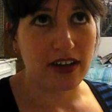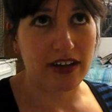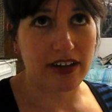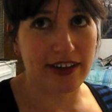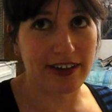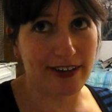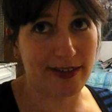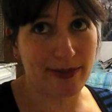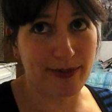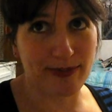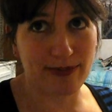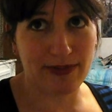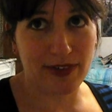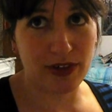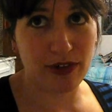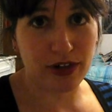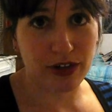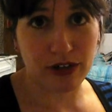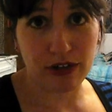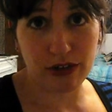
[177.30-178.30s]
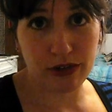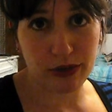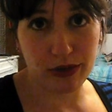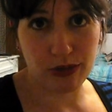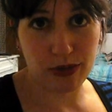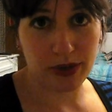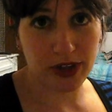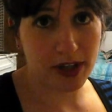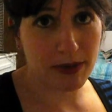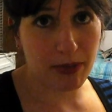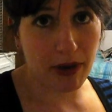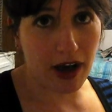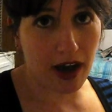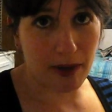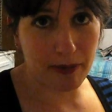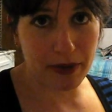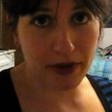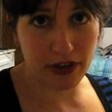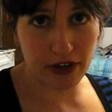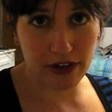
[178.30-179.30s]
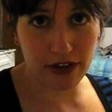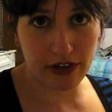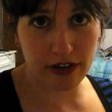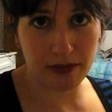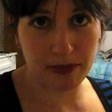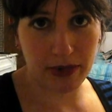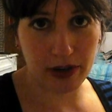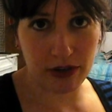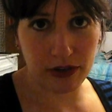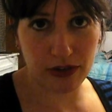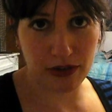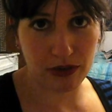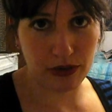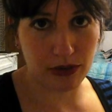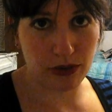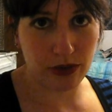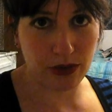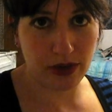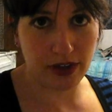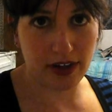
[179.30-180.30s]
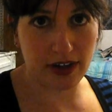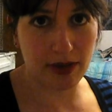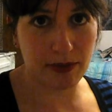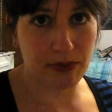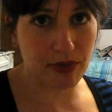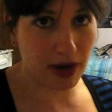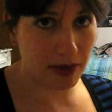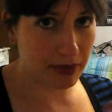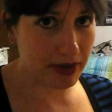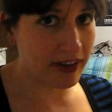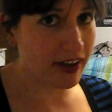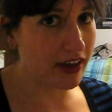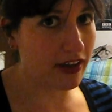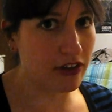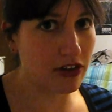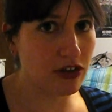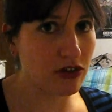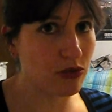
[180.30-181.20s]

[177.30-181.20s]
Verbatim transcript: um, you know, it was really popular in middle school, and I'm probably telling